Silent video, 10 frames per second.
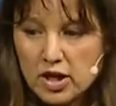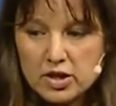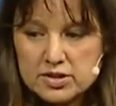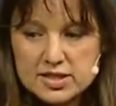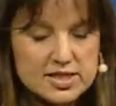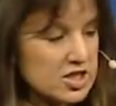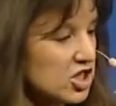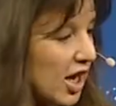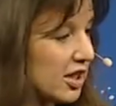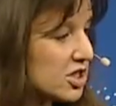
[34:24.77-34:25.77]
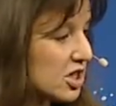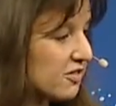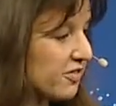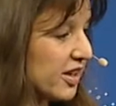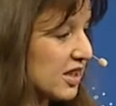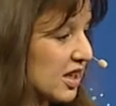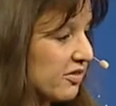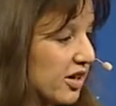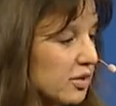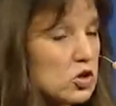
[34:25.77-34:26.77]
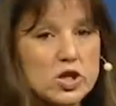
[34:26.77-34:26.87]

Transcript: Because it's a challenging funding environment.